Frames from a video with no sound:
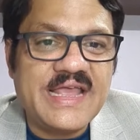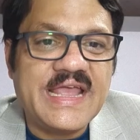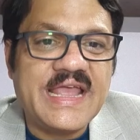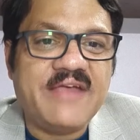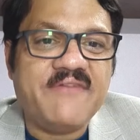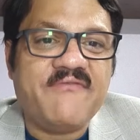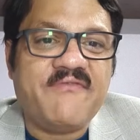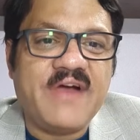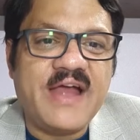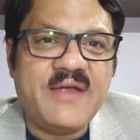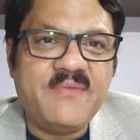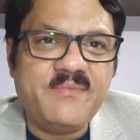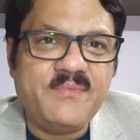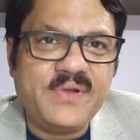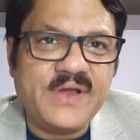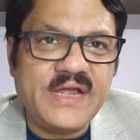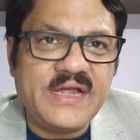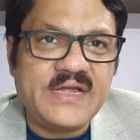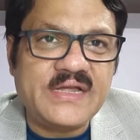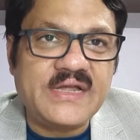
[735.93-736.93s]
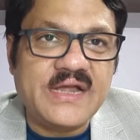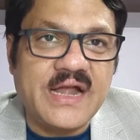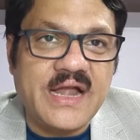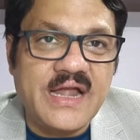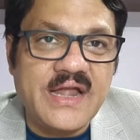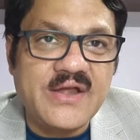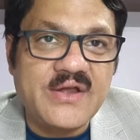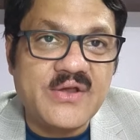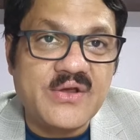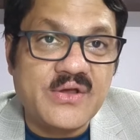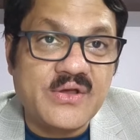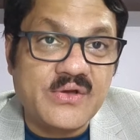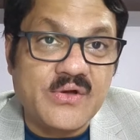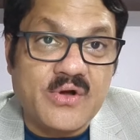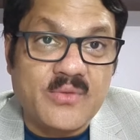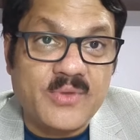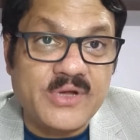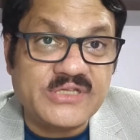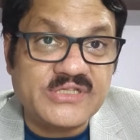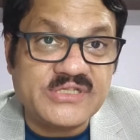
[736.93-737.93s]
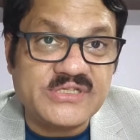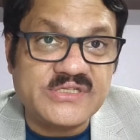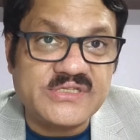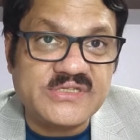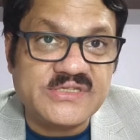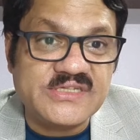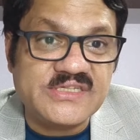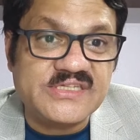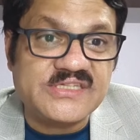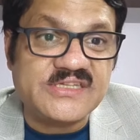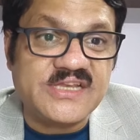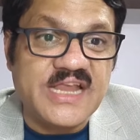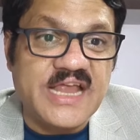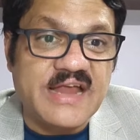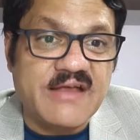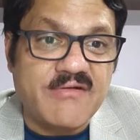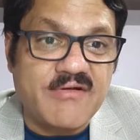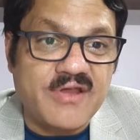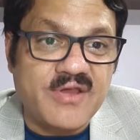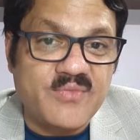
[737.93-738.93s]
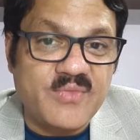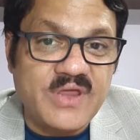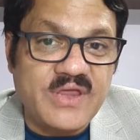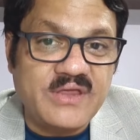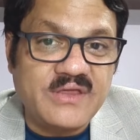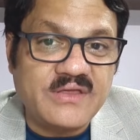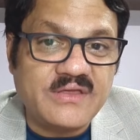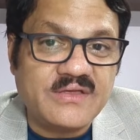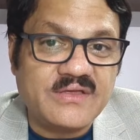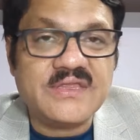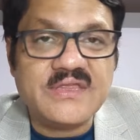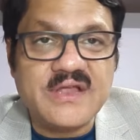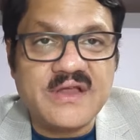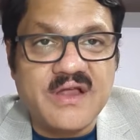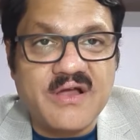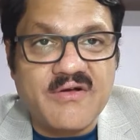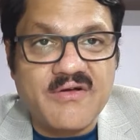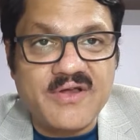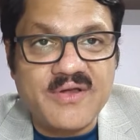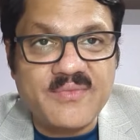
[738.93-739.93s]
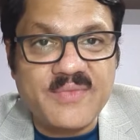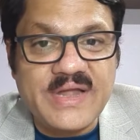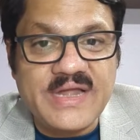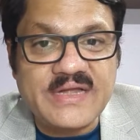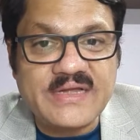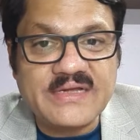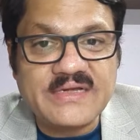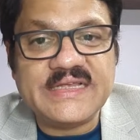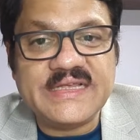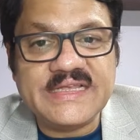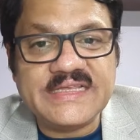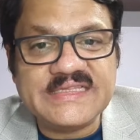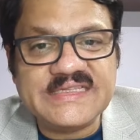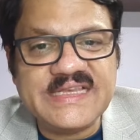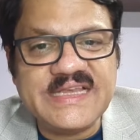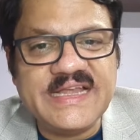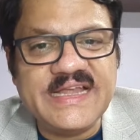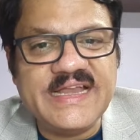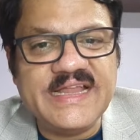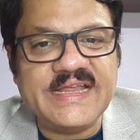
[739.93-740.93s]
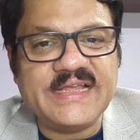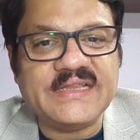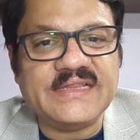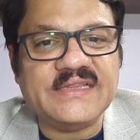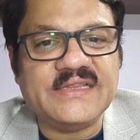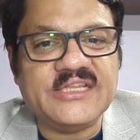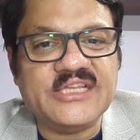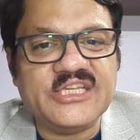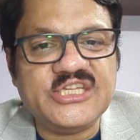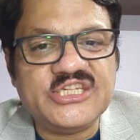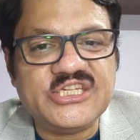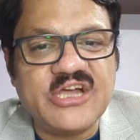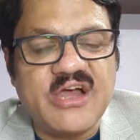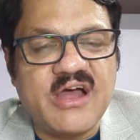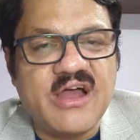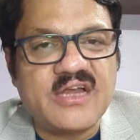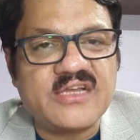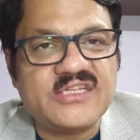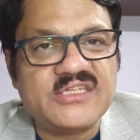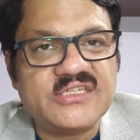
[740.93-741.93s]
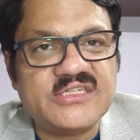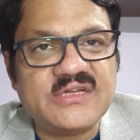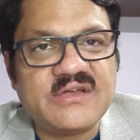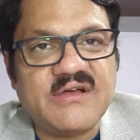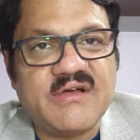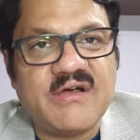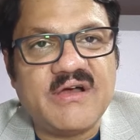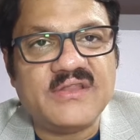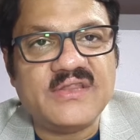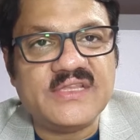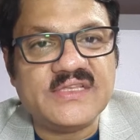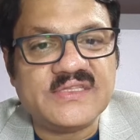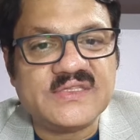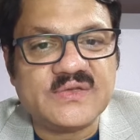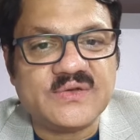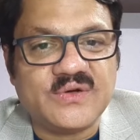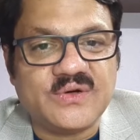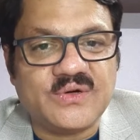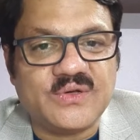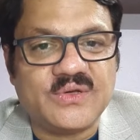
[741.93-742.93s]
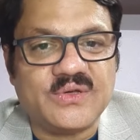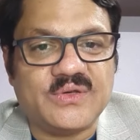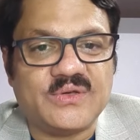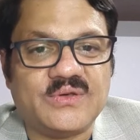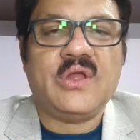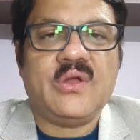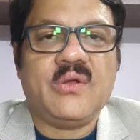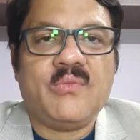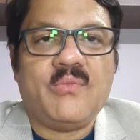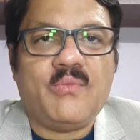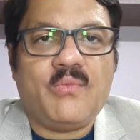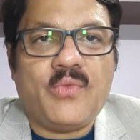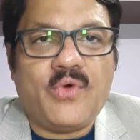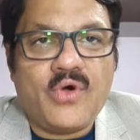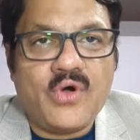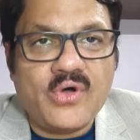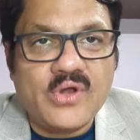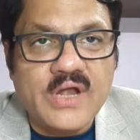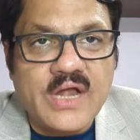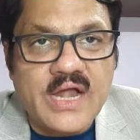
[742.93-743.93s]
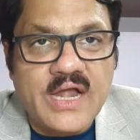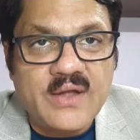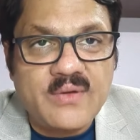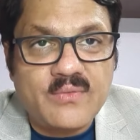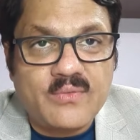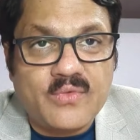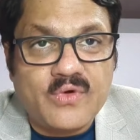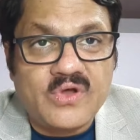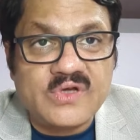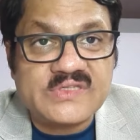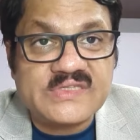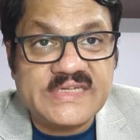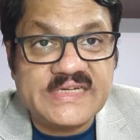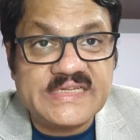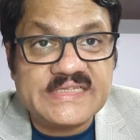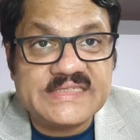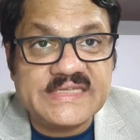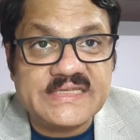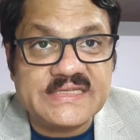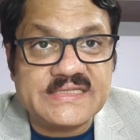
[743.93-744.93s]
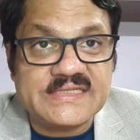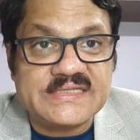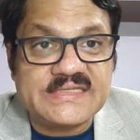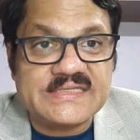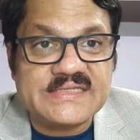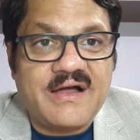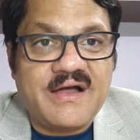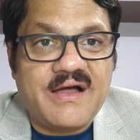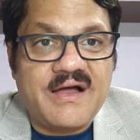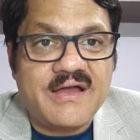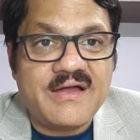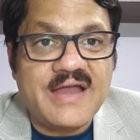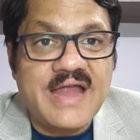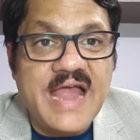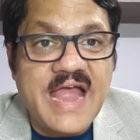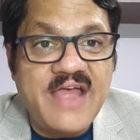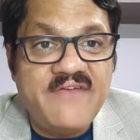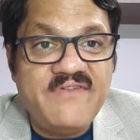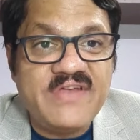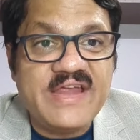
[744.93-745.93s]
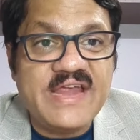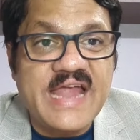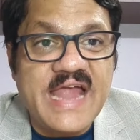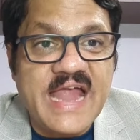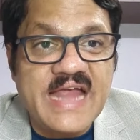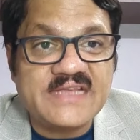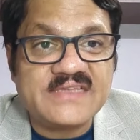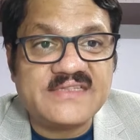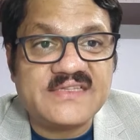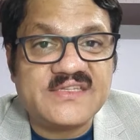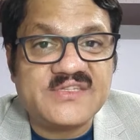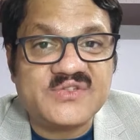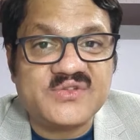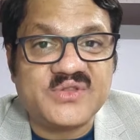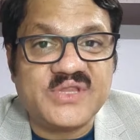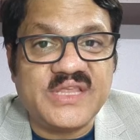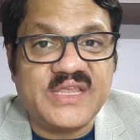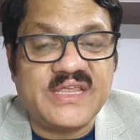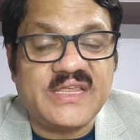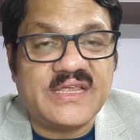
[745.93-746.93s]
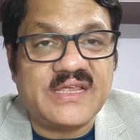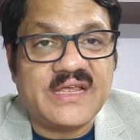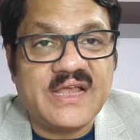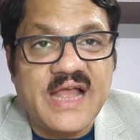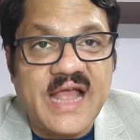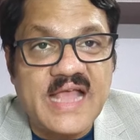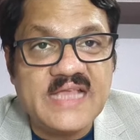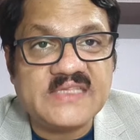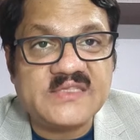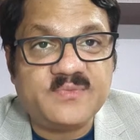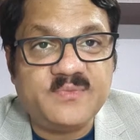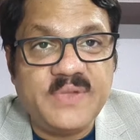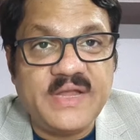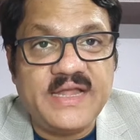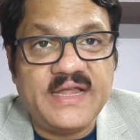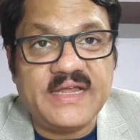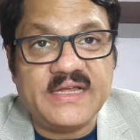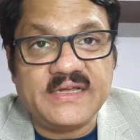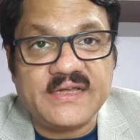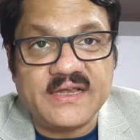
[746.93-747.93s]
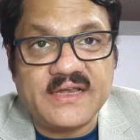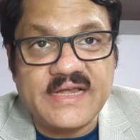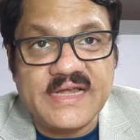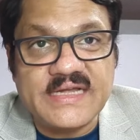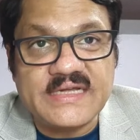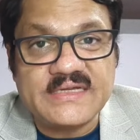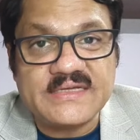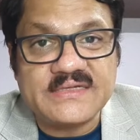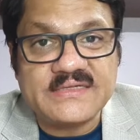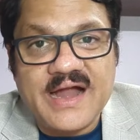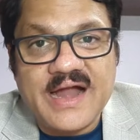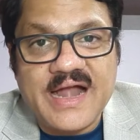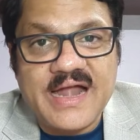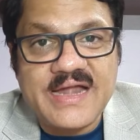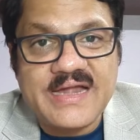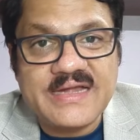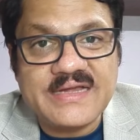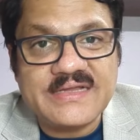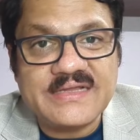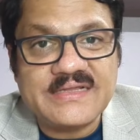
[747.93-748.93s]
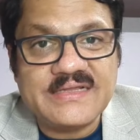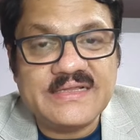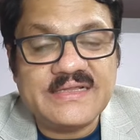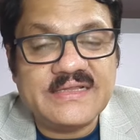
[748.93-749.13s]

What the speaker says: a vibrant and robust digital economy. The government is leading the charge on this goal. More and more citizens are having access to the high speed internet, and